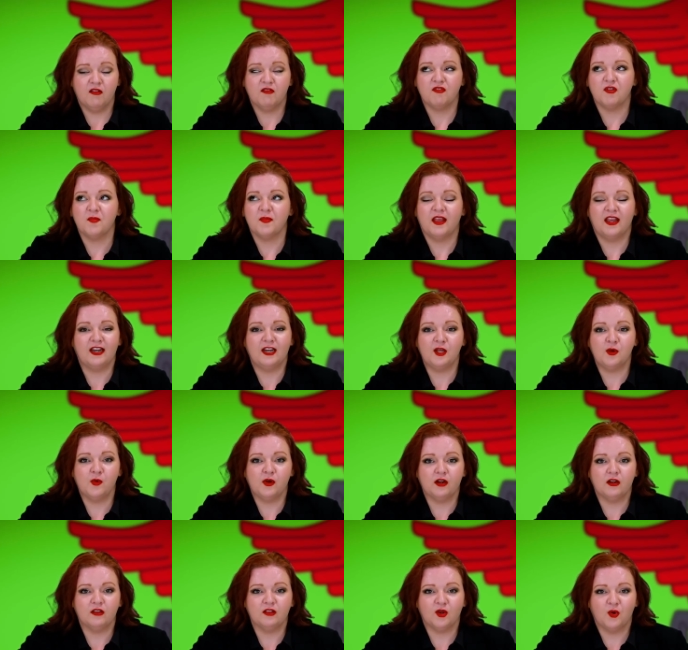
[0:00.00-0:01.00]
from
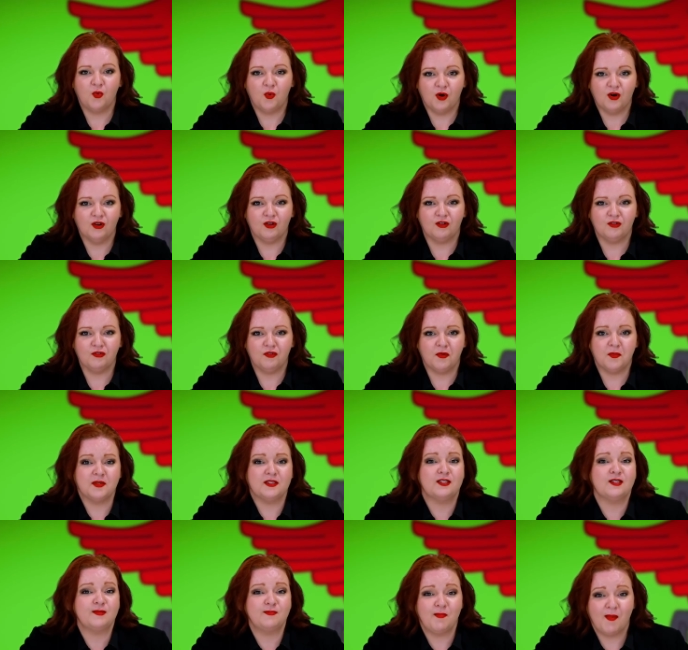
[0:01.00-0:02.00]
anywhere in the world from
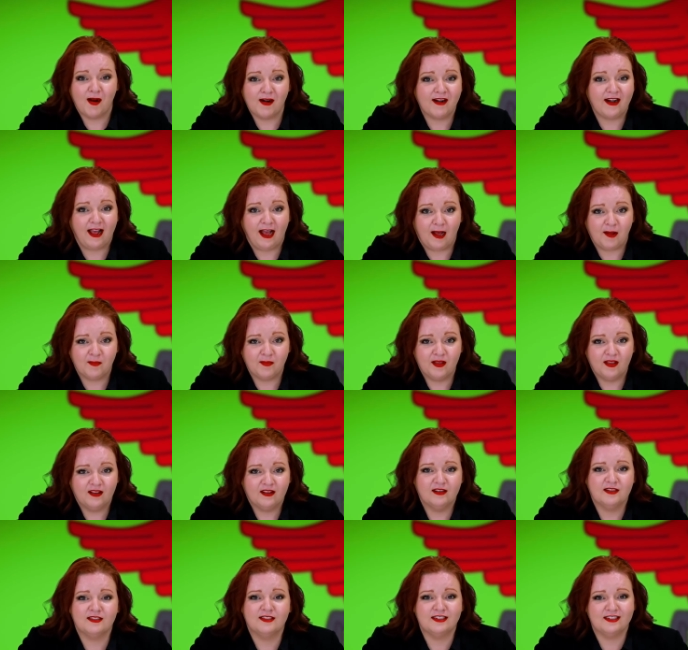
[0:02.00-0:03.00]
a smart app
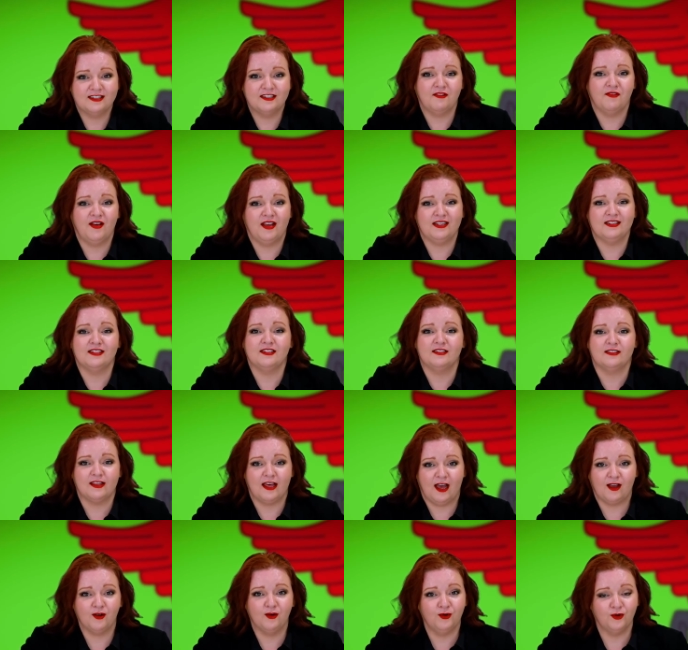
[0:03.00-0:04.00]
because this device is
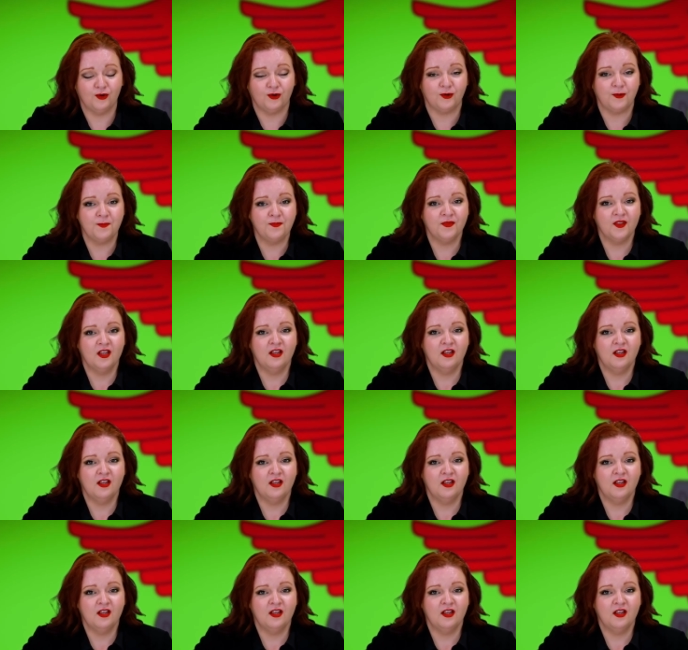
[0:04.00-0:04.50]
that cool.